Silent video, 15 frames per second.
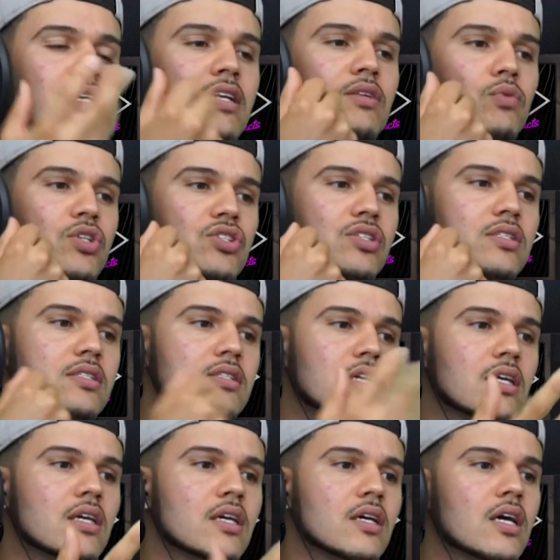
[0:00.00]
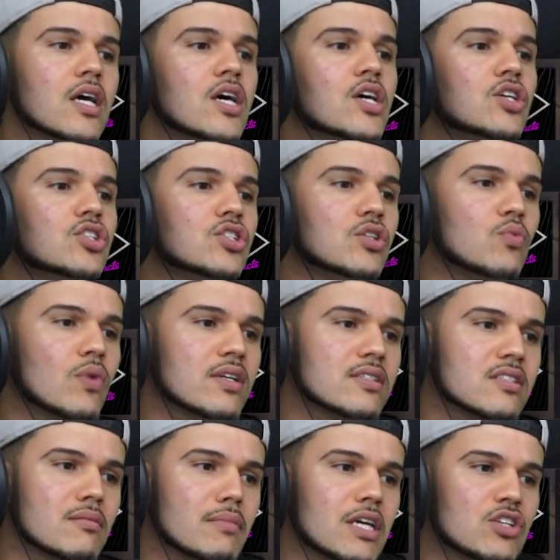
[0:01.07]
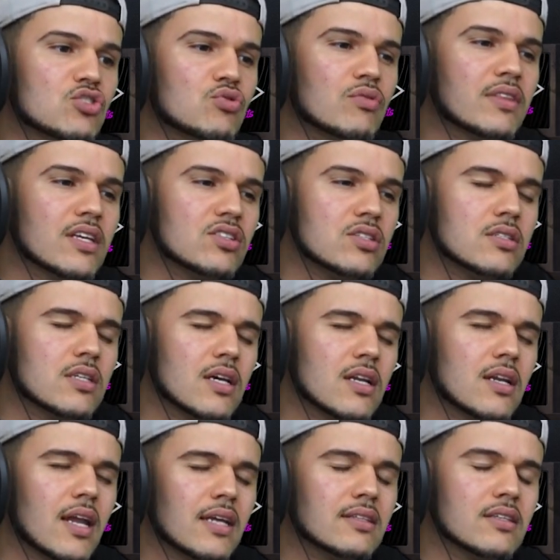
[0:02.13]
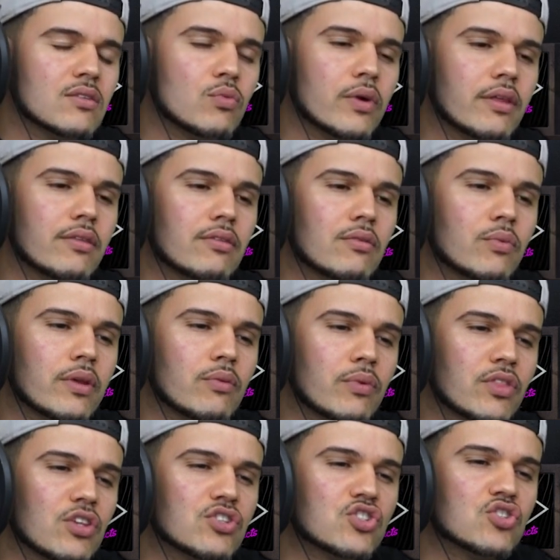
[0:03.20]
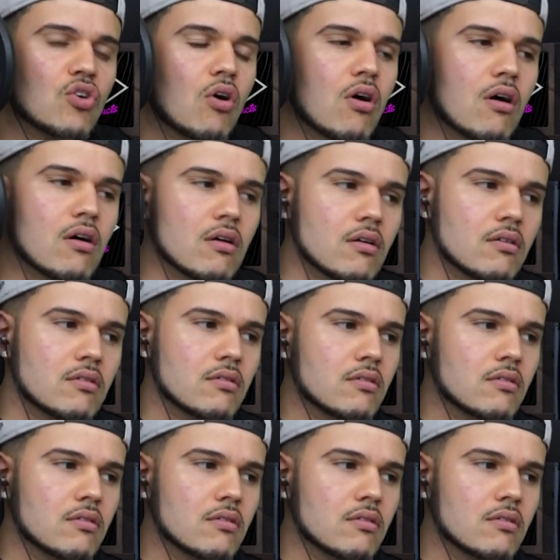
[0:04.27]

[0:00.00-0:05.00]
And when she's singing, she wants to make sure that she's connected with the song.